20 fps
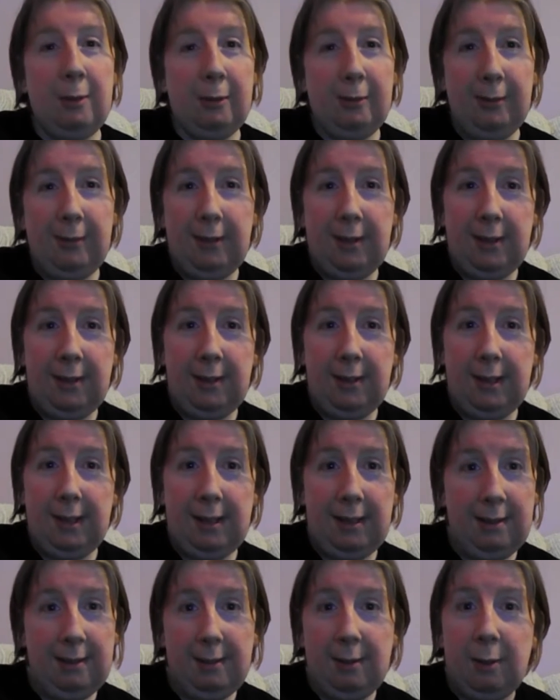Coulter's
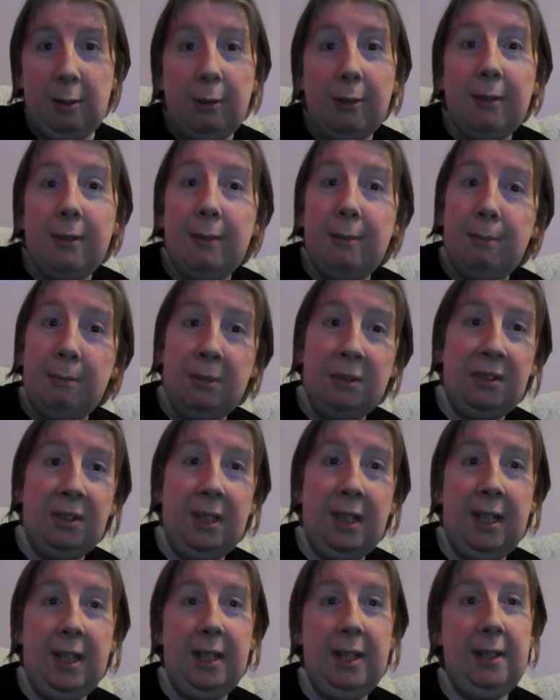is a golden
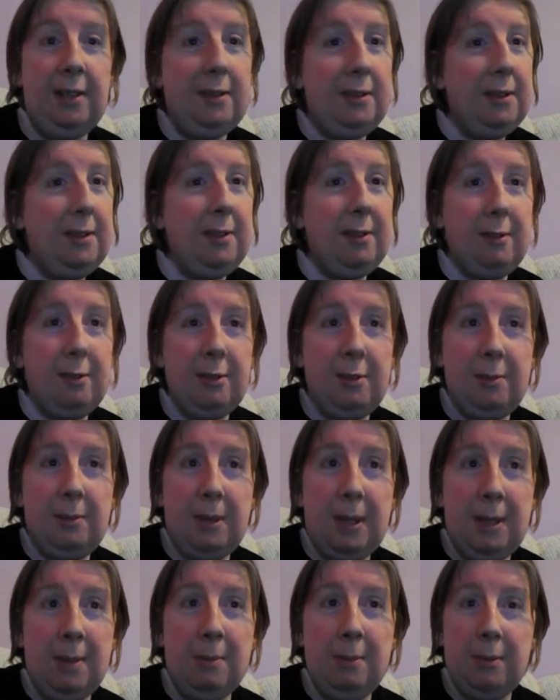monkey. There's other
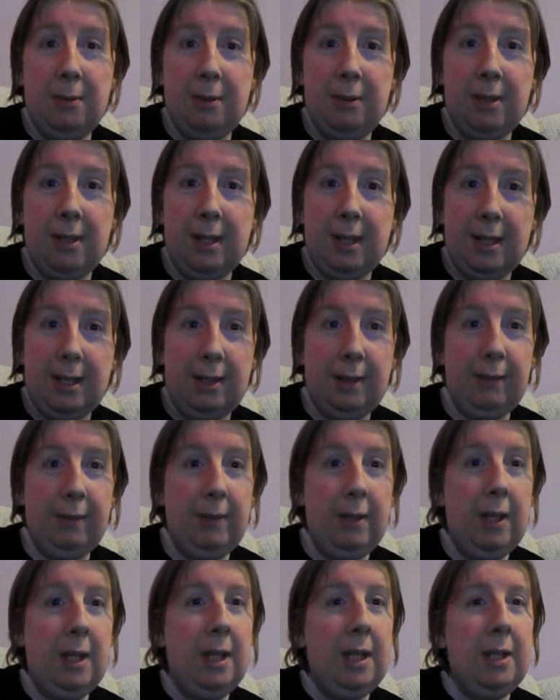people that have
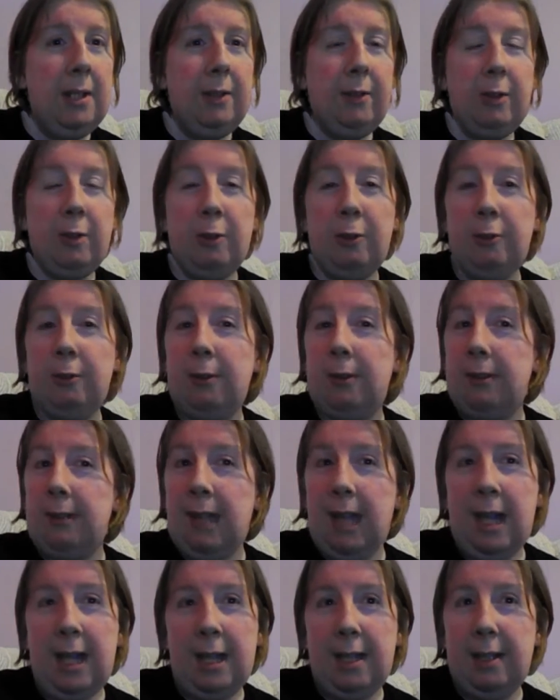dogs,
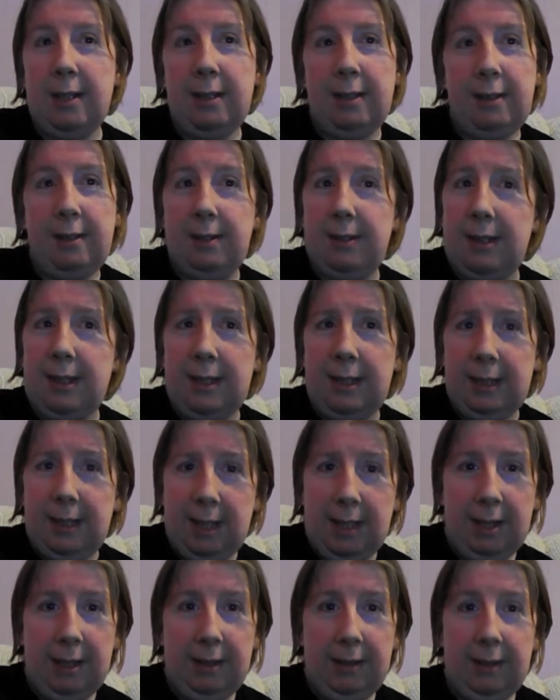cats, that
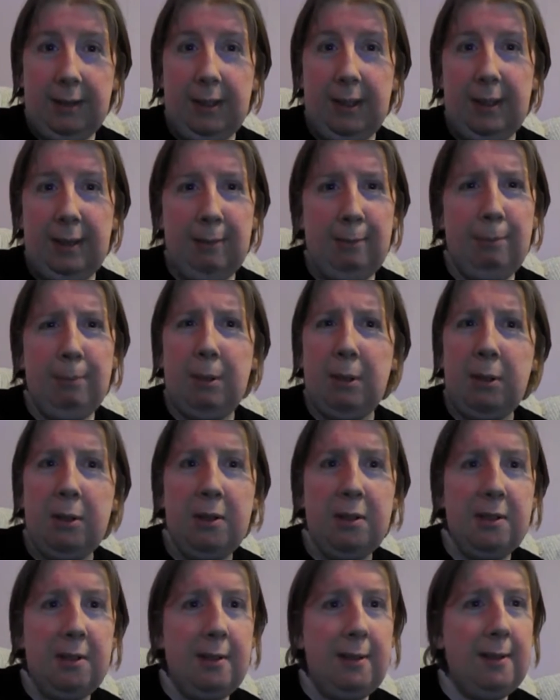kind of thing,
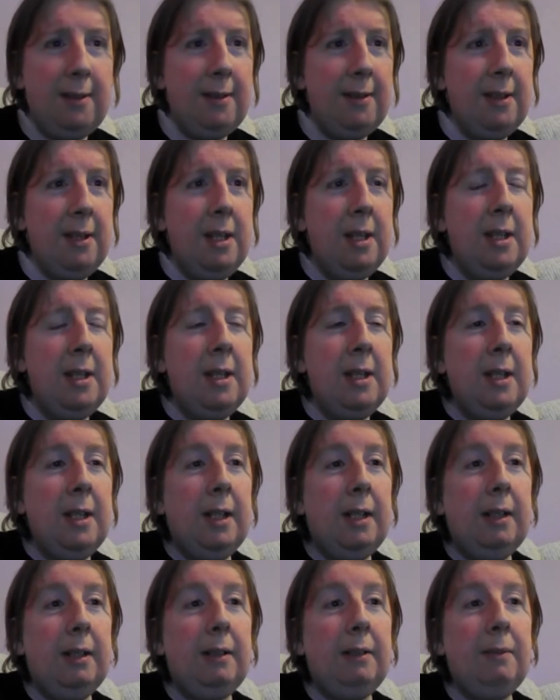birds.
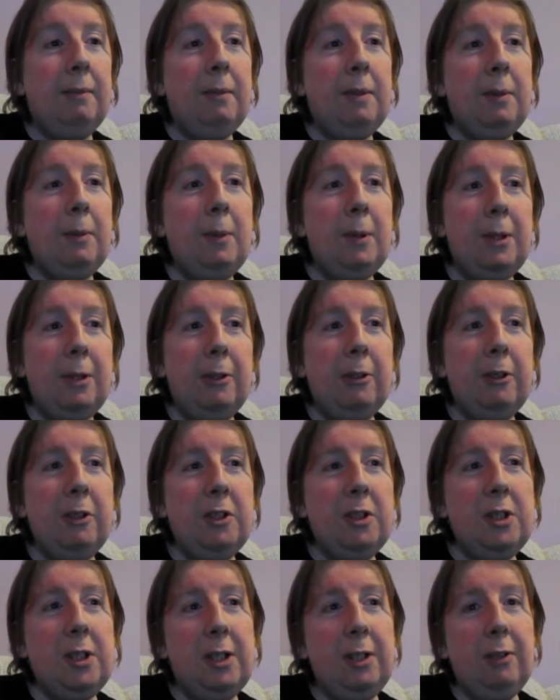When you're
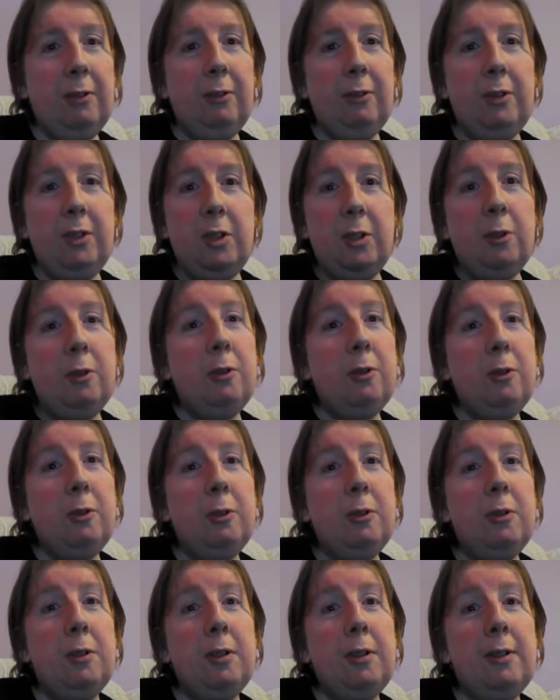a child,
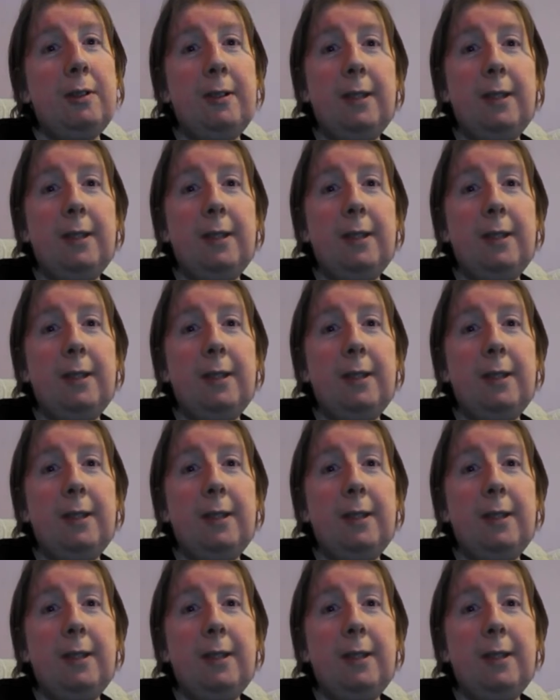your